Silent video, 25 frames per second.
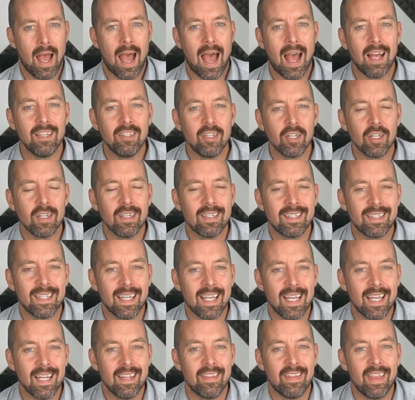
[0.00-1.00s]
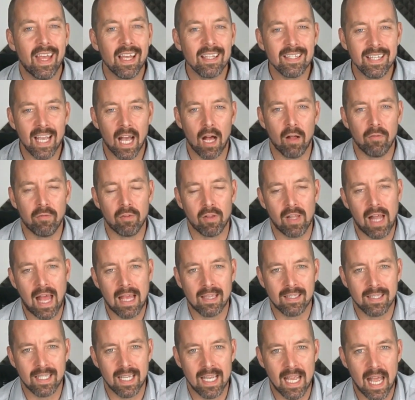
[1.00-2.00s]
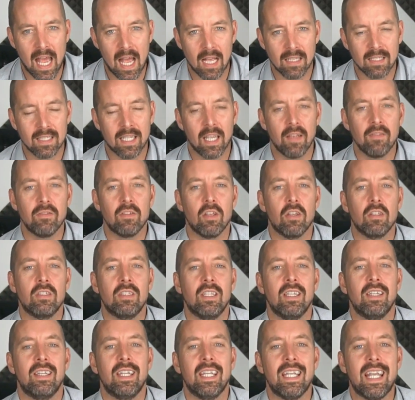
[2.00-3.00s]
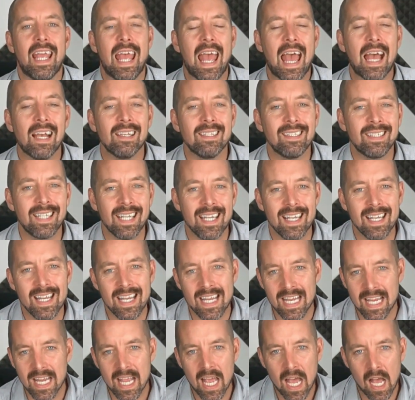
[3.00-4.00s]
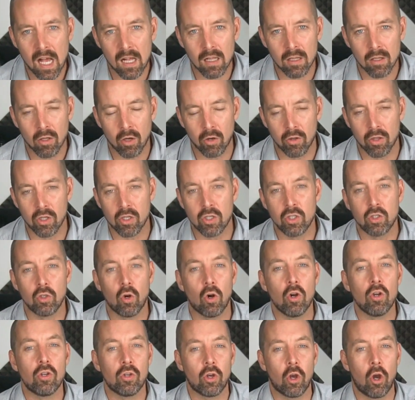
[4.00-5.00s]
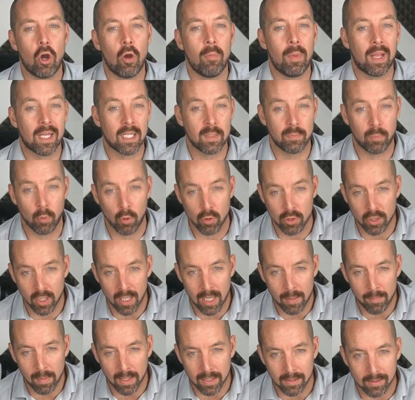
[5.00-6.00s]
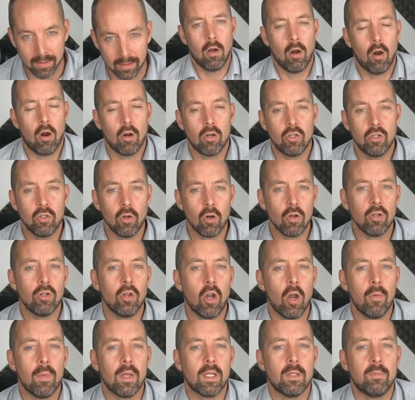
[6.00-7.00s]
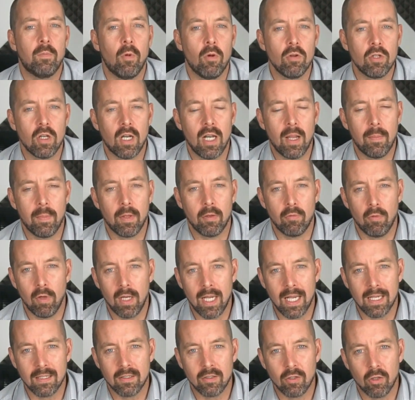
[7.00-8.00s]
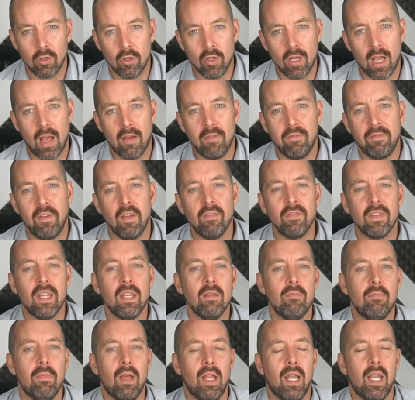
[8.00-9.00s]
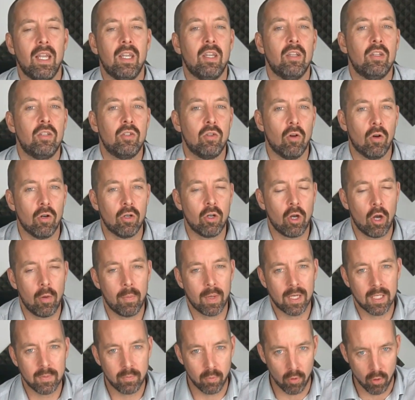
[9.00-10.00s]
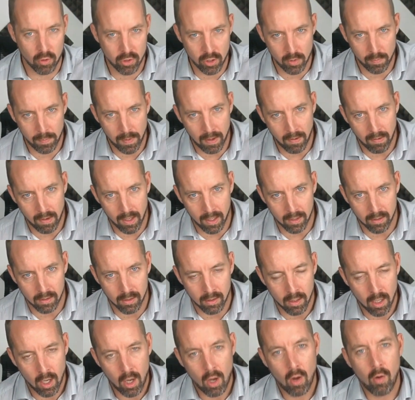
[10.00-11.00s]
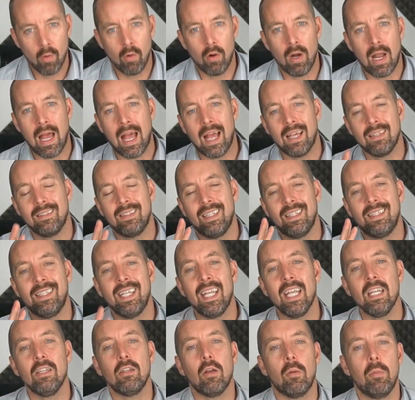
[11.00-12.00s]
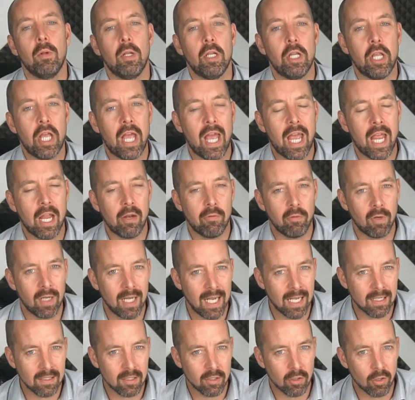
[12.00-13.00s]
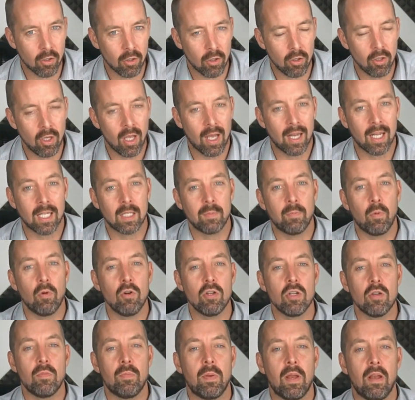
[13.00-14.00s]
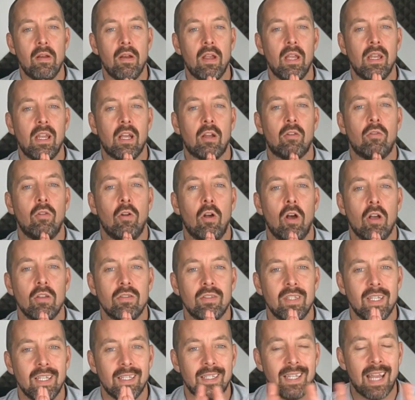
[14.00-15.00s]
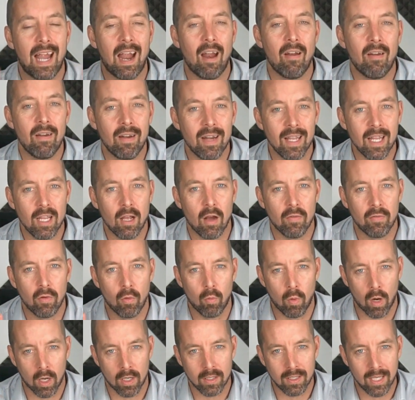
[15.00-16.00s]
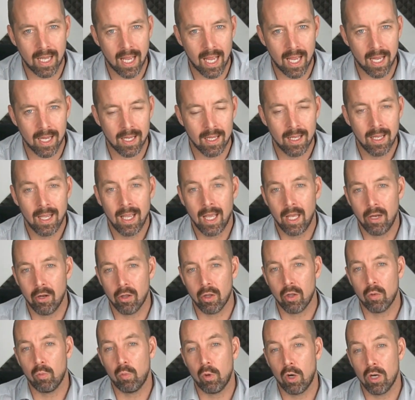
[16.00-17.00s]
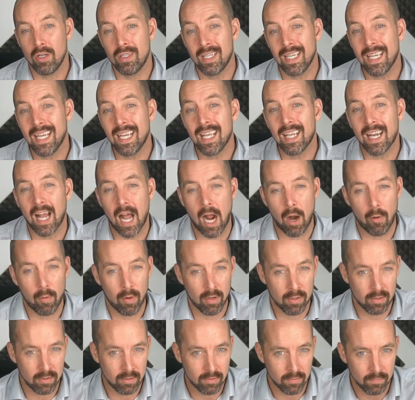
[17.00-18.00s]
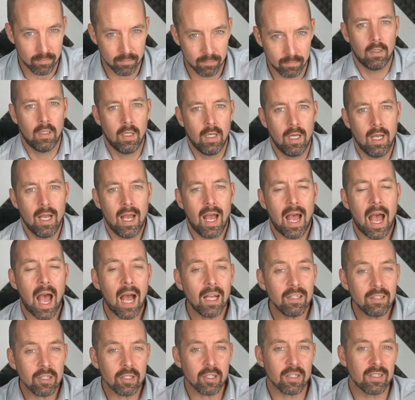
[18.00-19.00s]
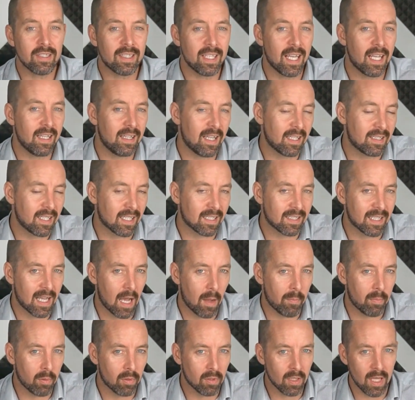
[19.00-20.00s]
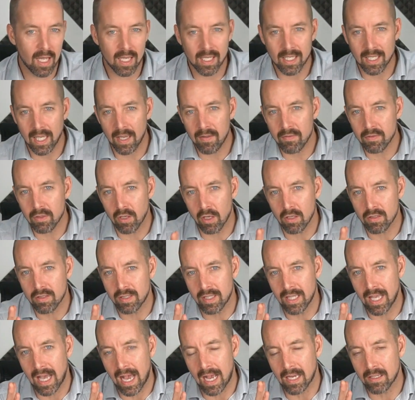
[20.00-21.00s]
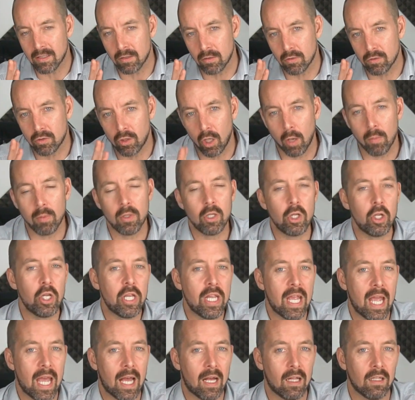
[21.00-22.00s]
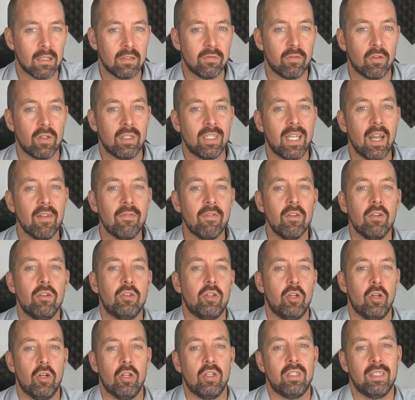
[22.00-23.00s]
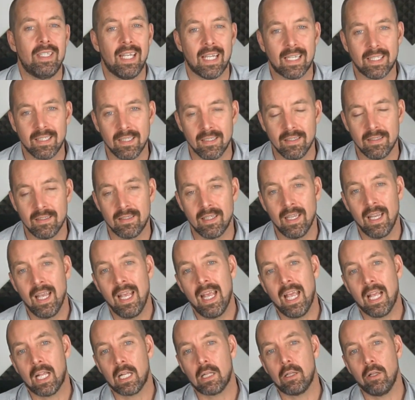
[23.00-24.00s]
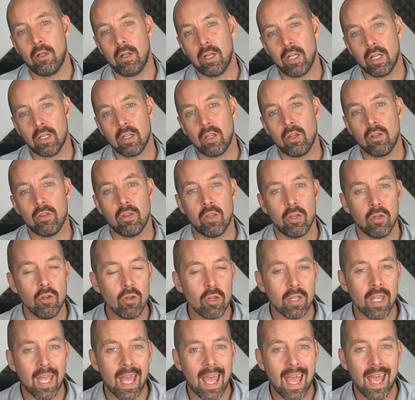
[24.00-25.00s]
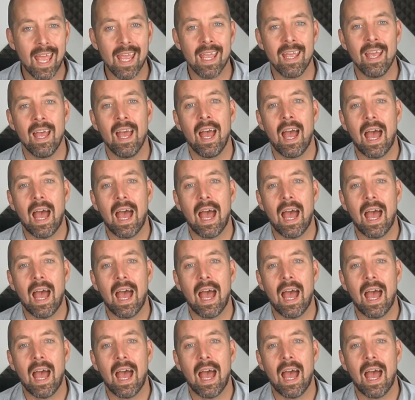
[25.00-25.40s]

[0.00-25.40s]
As you can see, this helpful STS gives us the STEL, or the short-term exposure limit. Our short-term exposure limit relates to a 15-minute short-term exposure period, whereas the TWA relates to an exposure period across the entirety of a workday, in other words, 8 hours. As you can see in this example, it gives us the actual WELs for different jurisdictions, including the UK,